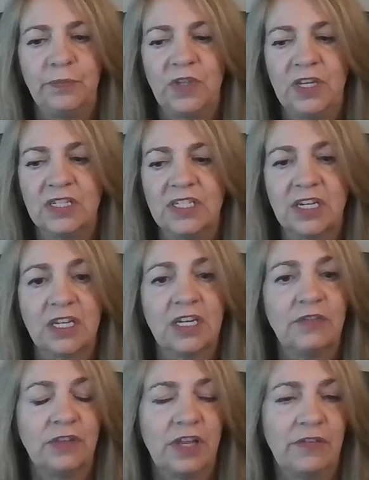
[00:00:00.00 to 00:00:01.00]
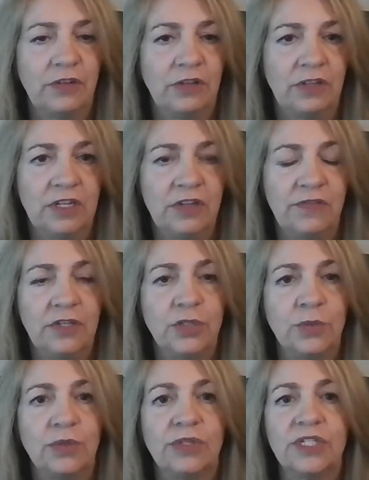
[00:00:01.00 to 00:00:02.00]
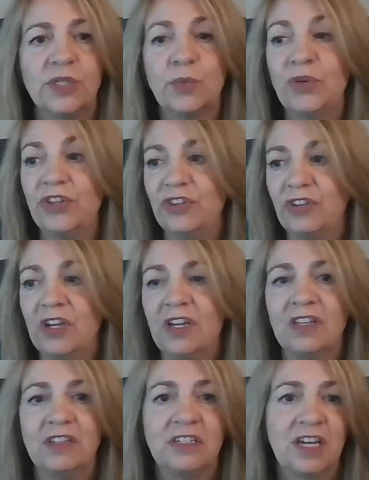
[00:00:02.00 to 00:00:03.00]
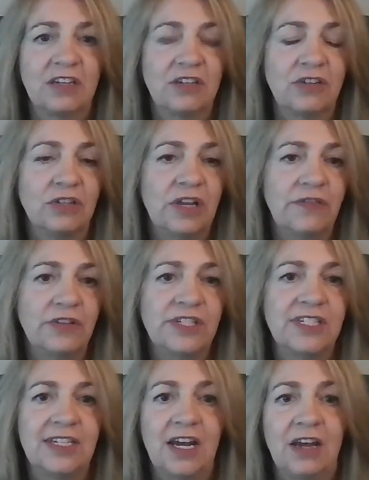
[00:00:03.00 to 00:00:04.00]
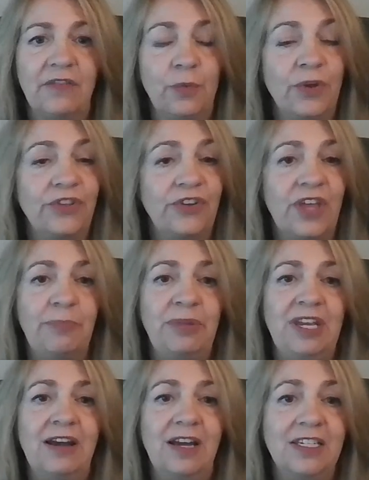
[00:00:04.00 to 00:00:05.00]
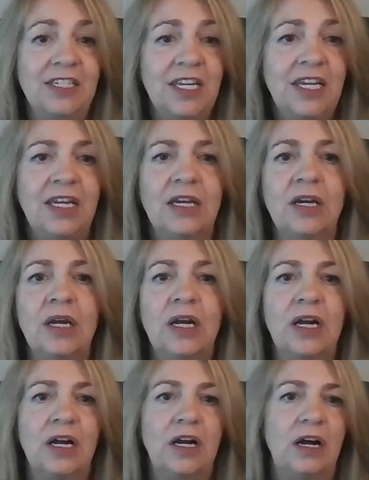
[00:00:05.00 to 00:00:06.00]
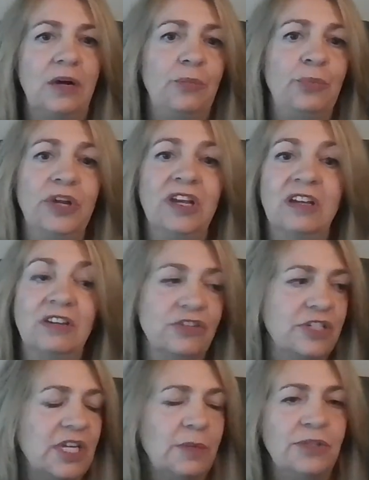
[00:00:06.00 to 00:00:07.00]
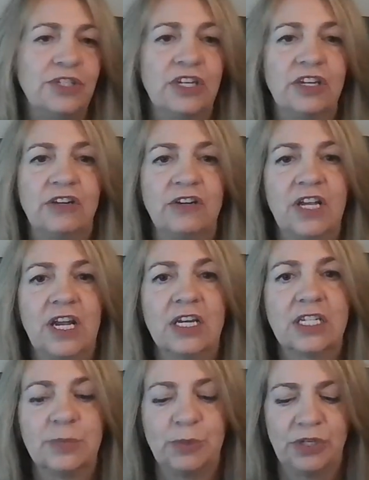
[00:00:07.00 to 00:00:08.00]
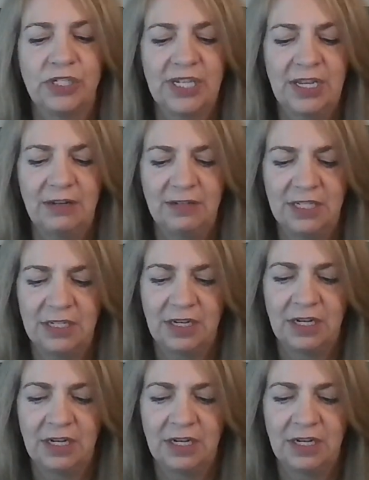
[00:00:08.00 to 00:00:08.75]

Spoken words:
executive level individuals with the technical level staff, whether that be IT, bringing in your cybersecurity experts. And